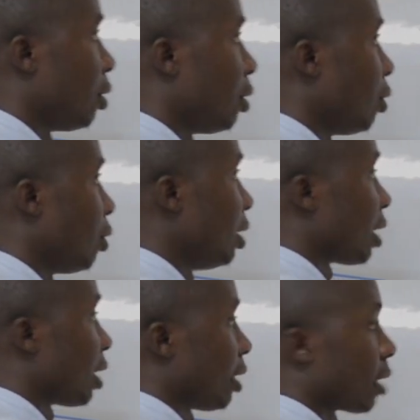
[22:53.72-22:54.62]
which is
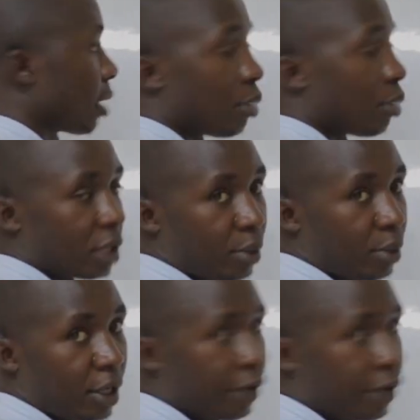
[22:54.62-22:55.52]
a taxable
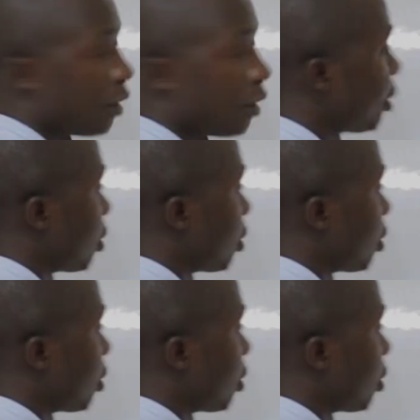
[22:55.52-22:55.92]
temporary difference.